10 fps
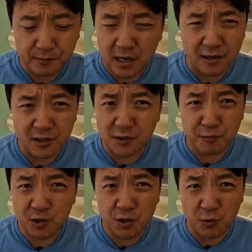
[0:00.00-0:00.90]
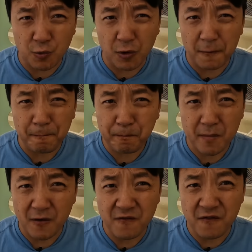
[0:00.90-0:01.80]
That is just pure,
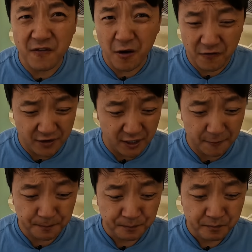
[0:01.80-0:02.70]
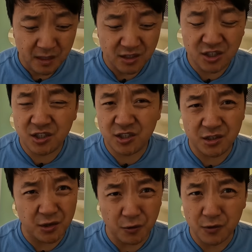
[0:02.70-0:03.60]
velvety,
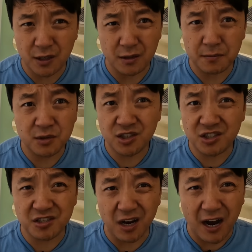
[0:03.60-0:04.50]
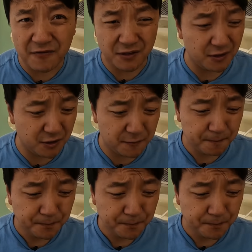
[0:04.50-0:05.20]
silky softness.